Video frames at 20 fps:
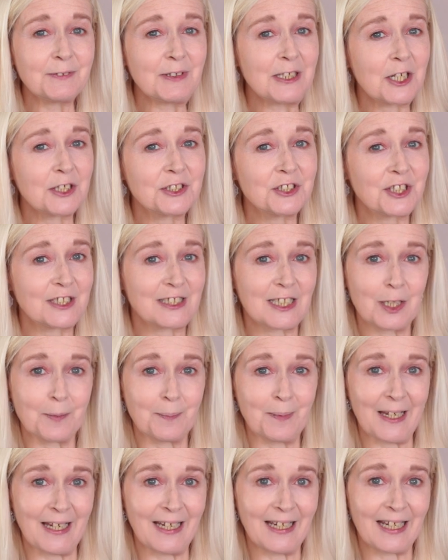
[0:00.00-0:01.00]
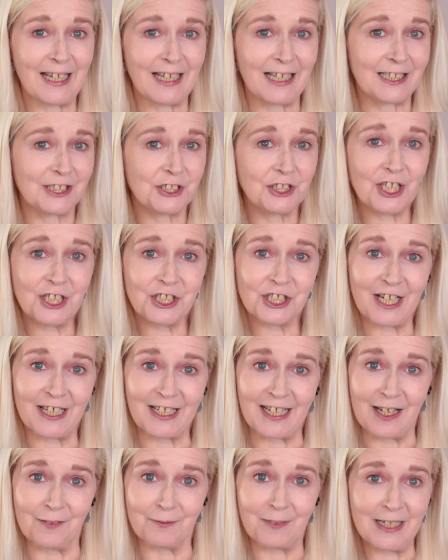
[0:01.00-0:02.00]
video is just going to be a chit chat
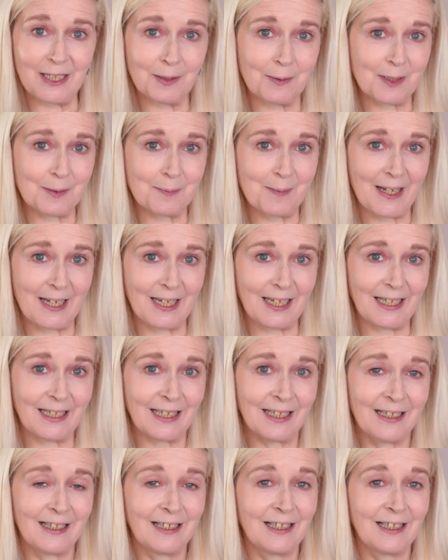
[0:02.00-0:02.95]
get ready with me.